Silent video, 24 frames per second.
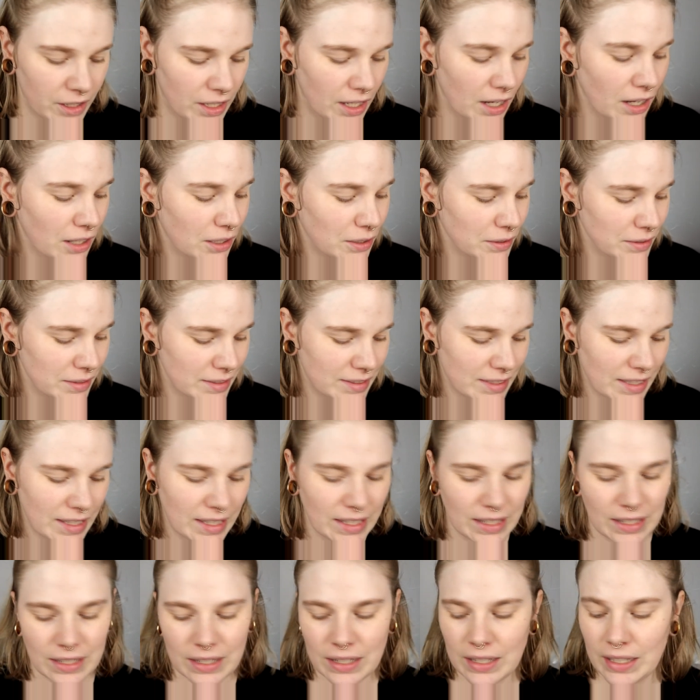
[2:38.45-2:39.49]
videos
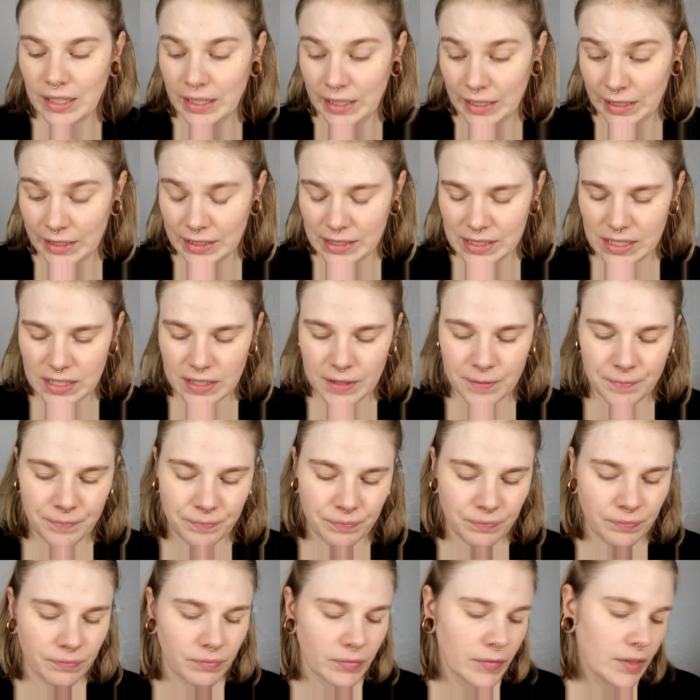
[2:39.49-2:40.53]
in English.
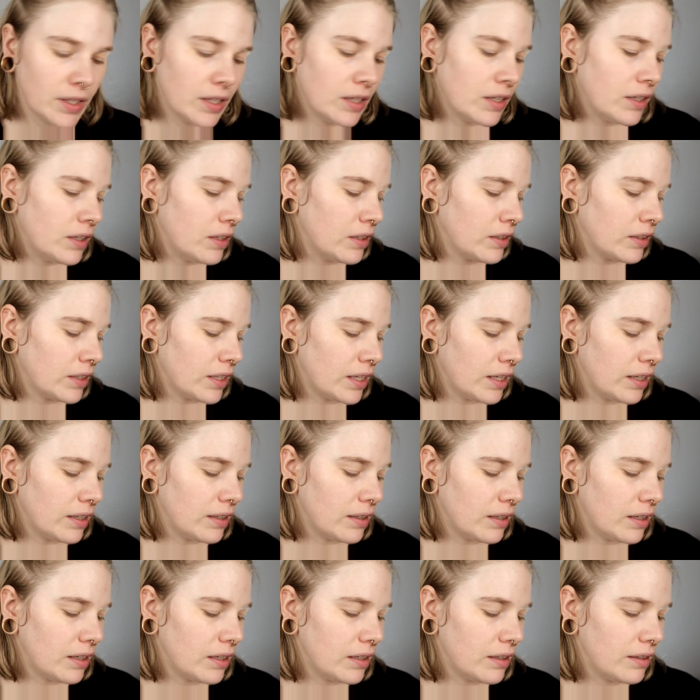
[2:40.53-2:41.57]
Okay,
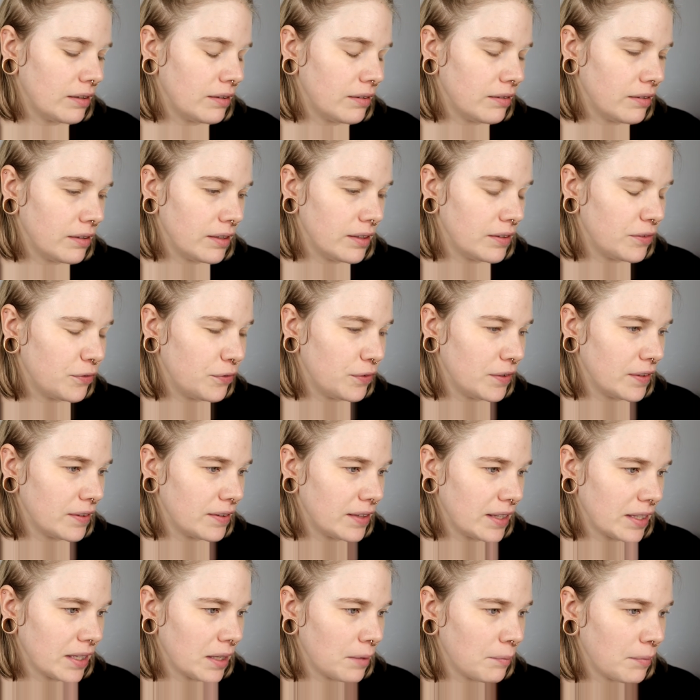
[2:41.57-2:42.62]
uh, it feels
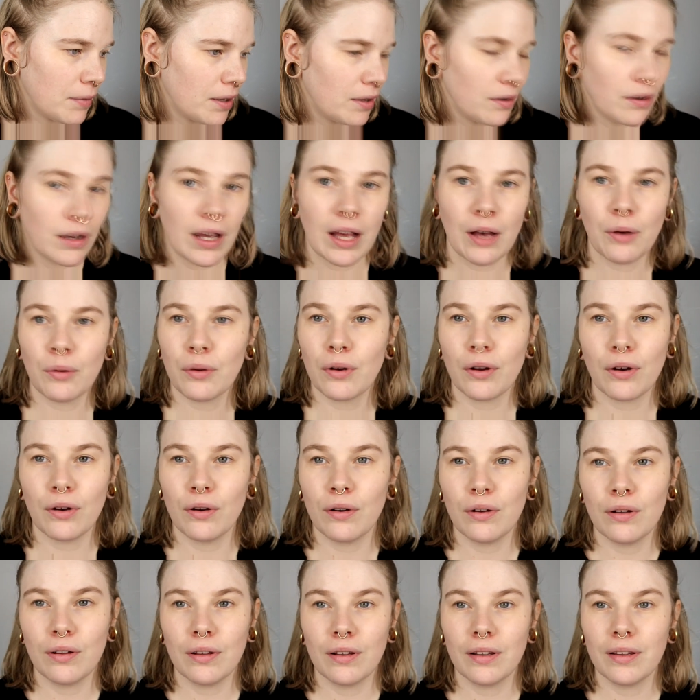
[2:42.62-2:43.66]
like I'm out
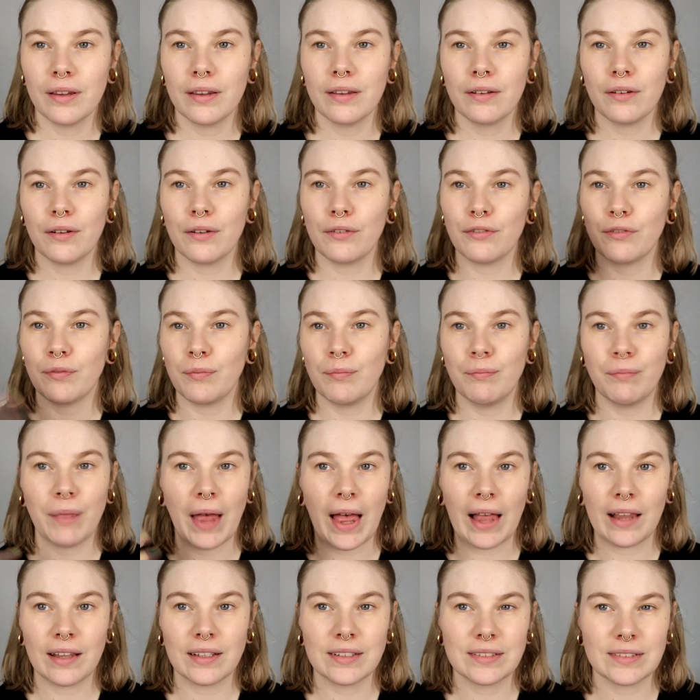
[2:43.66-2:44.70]
all of
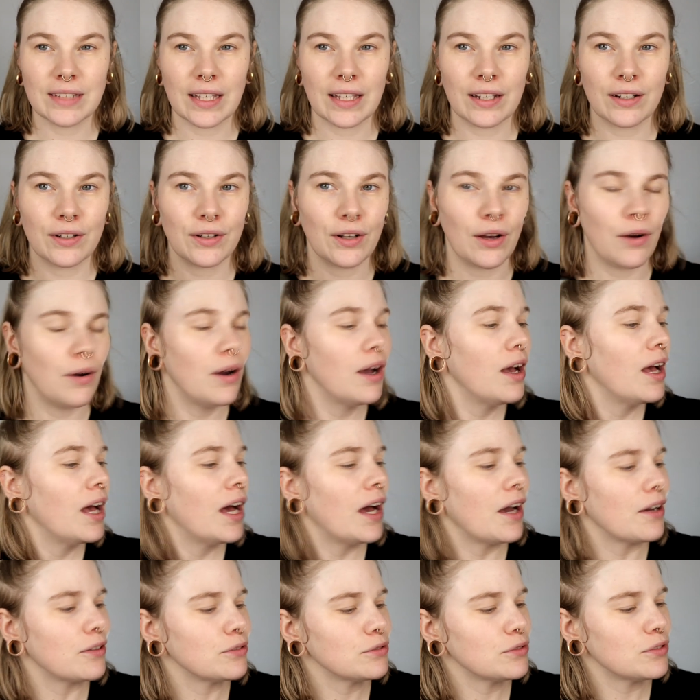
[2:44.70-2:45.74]
balance, I don't know.
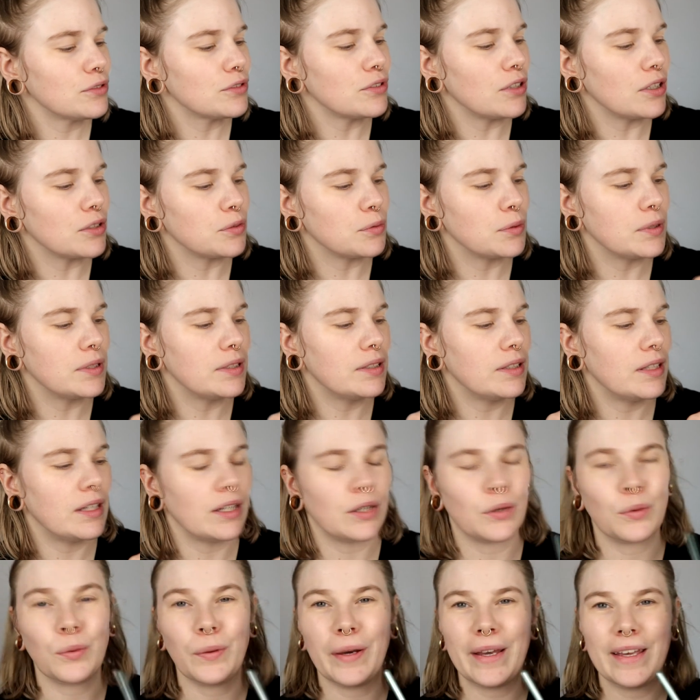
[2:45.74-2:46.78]
I'm going to start with
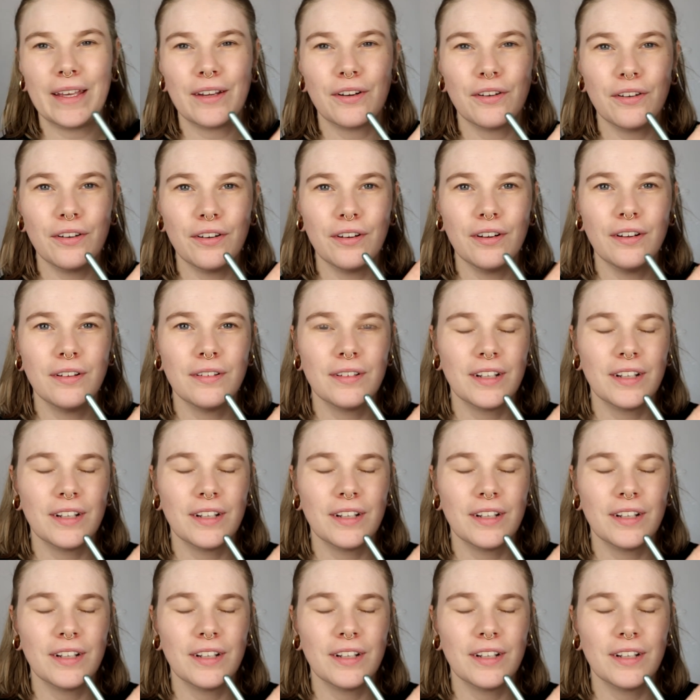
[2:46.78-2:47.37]
Equator